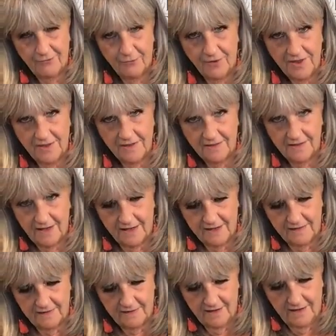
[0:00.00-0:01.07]
I just like
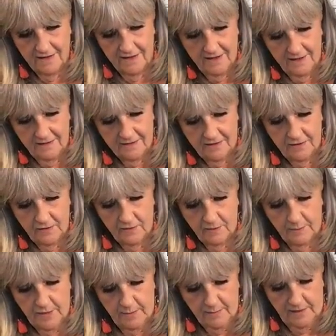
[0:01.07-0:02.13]
what this does
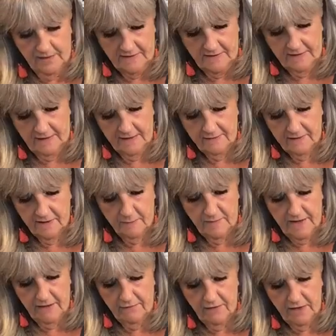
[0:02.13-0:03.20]
to the
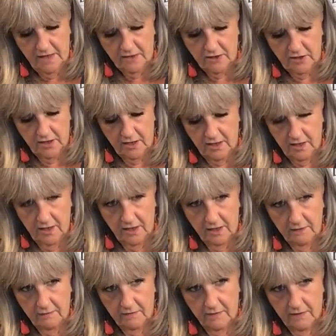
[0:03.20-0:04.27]
pumpkins. It gives them
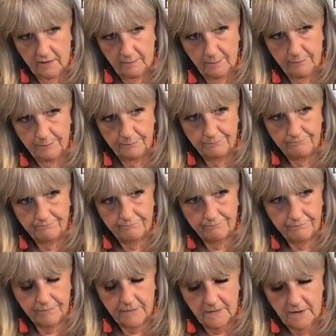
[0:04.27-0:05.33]
definition and it gives
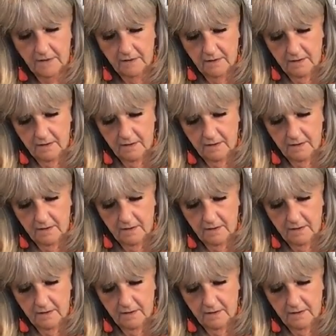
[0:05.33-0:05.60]
them